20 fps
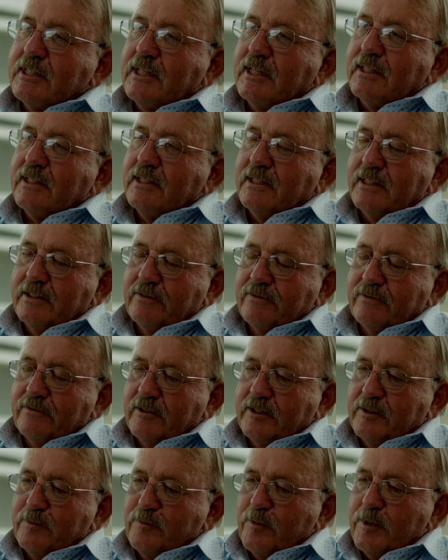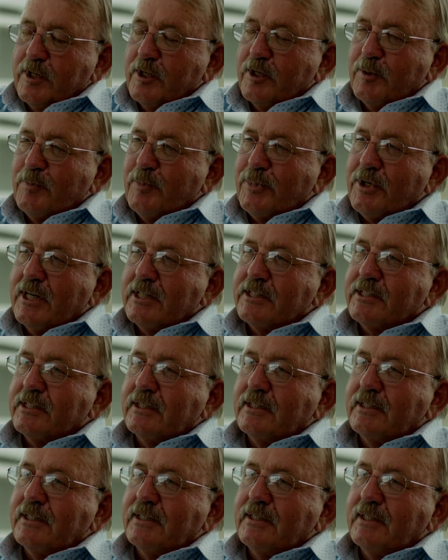in, of the
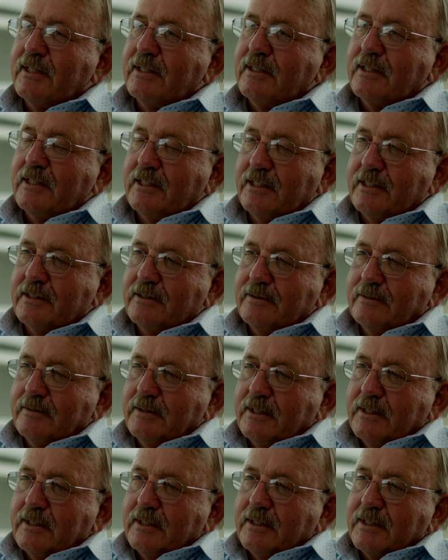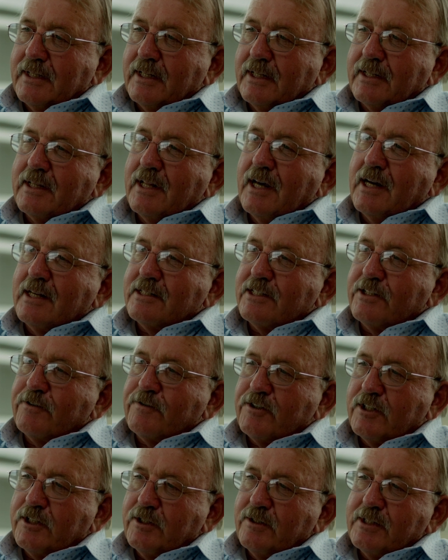depression and the thoughts of
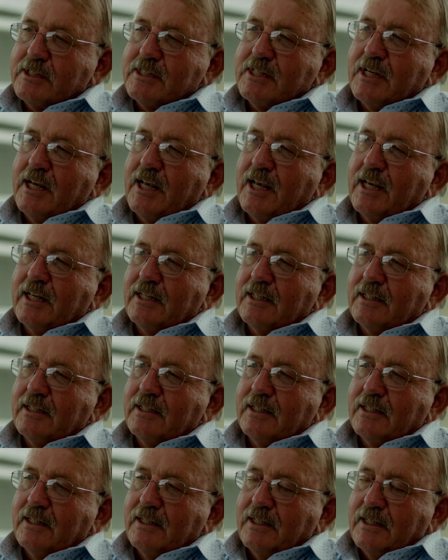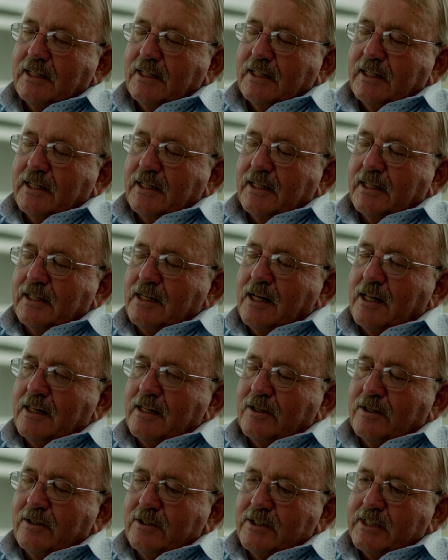suicide and all of
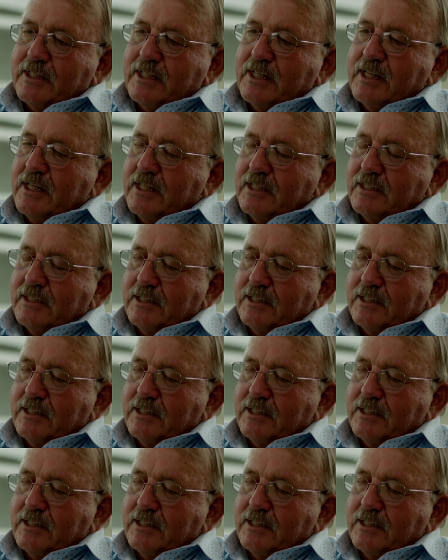those things.